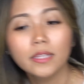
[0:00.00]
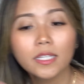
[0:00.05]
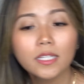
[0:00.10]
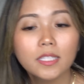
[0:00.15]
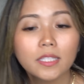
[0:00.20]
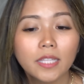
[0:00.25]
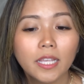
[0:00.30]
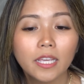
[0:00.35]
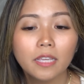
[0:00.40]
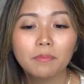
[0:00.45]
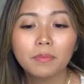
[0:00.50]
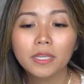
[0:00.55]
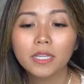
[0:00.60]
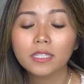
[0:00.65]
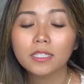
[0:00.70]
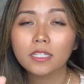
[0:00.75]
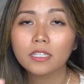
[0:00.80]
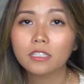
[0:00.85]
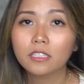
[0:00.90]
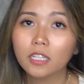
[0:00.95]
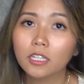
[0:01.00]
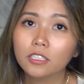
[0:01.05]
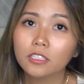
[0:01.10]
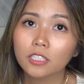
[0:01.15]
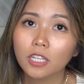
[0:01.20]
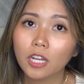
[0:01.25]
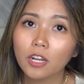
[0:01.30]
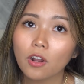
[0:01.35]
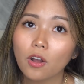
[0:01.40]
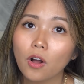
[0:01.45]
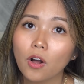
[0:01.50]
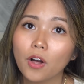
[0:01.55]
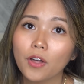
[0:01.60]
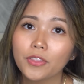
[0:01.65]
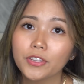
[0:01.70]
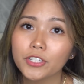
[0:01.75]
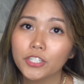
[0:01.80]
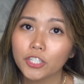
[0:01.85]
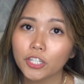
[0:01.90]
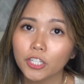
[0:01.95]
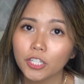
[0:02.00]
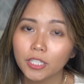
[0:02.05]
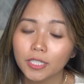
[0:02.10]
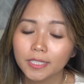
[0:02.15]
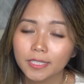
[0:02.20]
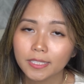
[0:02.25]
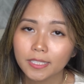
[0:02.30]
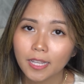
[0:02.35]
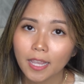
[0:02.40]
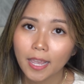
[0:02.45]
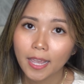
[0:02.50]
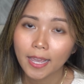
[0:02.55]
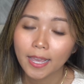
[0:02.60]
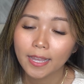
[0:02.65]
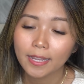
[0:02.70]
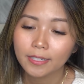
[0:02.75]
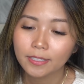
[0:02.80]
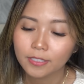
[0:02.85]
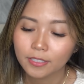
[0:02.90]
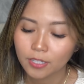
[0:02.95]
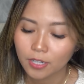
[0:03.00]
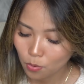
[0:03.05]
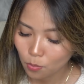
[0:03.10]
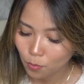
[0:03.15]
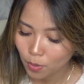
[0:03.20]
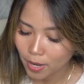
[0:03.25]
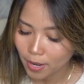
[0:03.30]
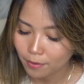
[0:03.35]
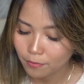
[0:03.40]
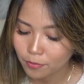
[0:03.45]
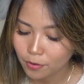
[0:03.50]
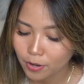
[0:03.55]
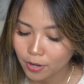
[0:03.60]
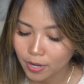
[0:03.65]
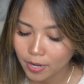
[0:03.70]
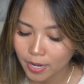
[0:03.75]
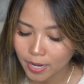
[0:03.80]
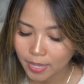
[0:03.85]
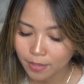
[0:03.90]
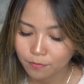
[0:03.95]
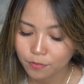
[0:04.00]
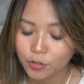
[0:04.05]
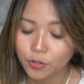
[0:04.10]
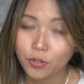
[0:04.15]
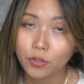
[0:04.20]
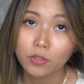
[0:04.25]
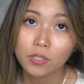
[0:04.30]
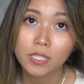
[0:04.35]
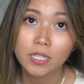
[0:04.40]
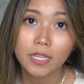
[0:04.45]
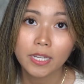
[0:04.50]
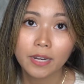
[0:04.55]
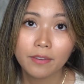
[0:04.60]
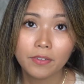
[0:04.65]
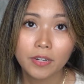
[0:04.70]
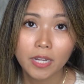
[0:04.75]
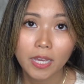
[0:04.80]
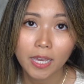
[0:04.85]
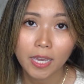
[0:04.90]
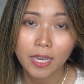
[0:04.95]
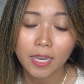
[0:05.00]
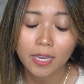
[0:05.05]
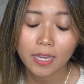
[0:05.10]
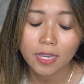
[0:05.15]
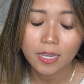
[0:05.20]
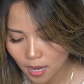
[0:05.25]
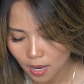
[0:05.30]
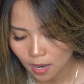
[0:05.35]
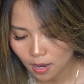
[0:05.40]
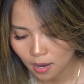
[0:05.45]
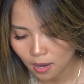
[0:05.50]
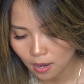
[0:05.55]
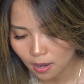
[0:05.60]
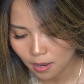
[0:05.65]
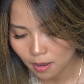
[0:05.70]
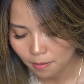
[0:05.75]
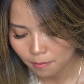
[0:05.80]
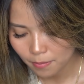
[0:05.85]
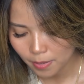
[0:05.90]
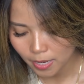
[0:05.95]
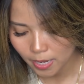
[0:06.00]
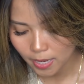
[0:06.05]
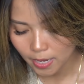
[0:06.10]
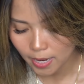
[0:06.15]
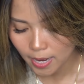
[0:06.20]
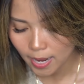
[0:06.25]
this thing because it sucks out all the dirt and whatever. If you're using it every day, it